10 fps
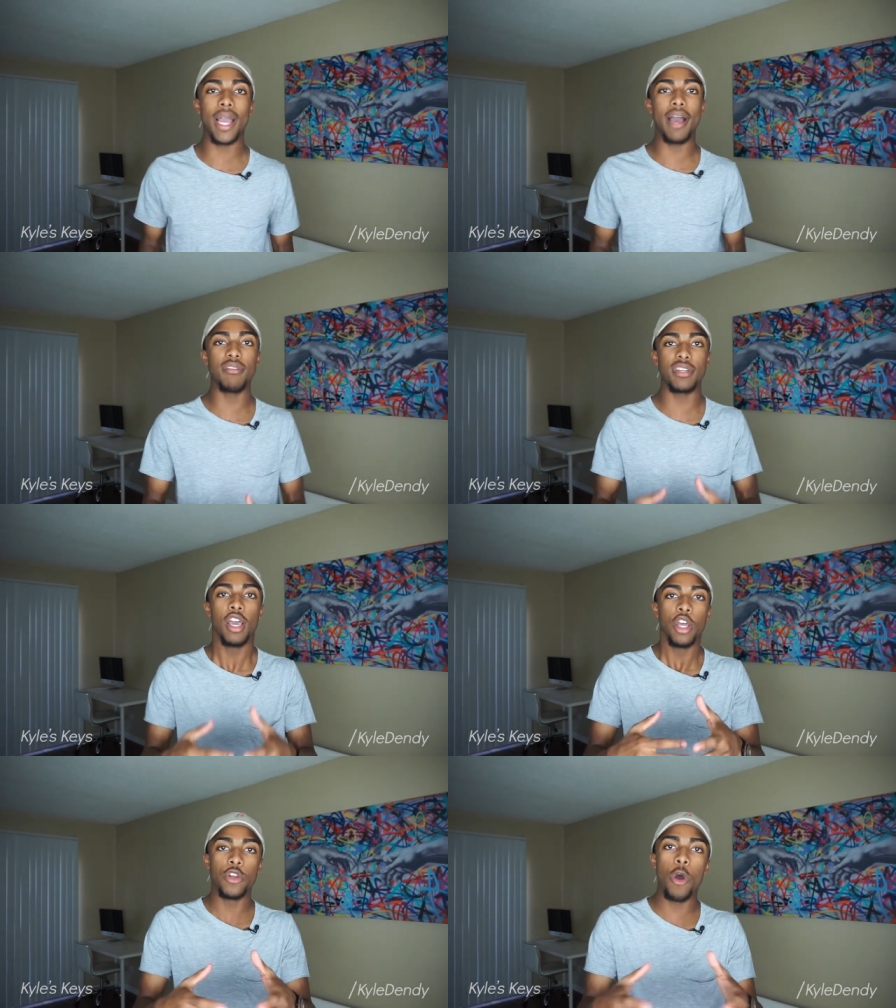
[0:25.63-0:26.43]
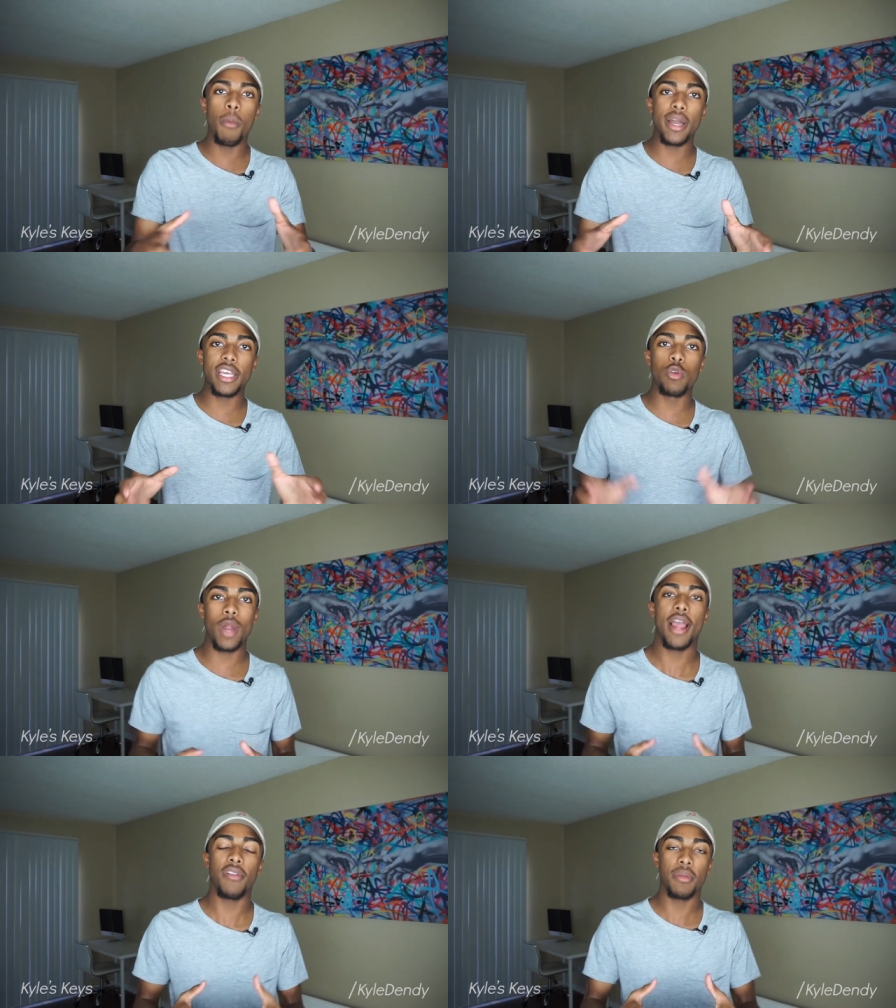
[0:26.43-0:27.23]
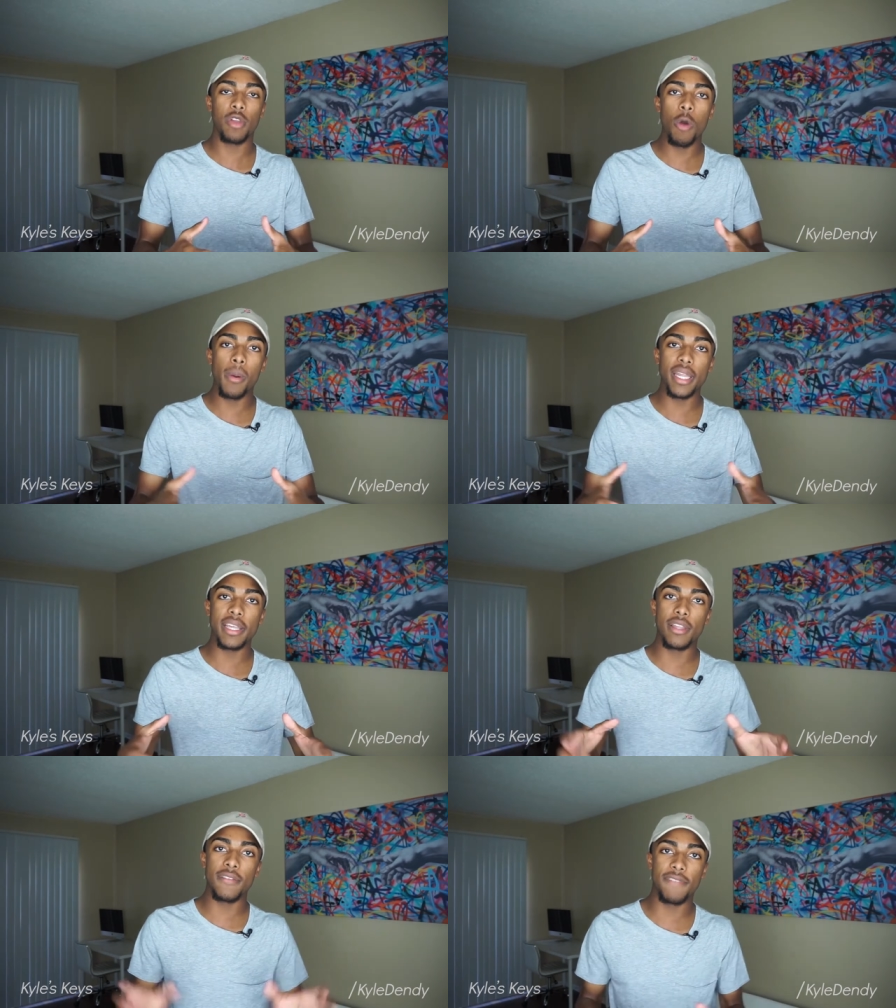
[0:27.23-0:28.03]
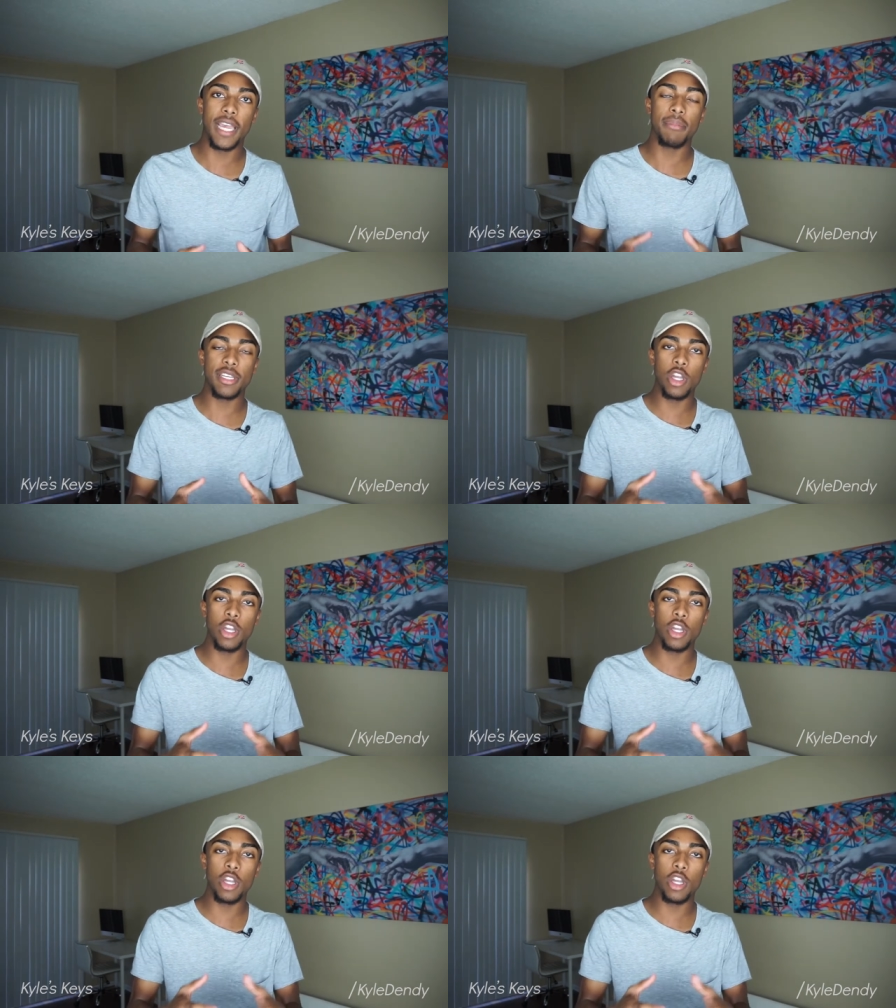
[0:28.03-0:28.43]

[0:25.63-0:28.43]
around and nobody around them, nobody in their family,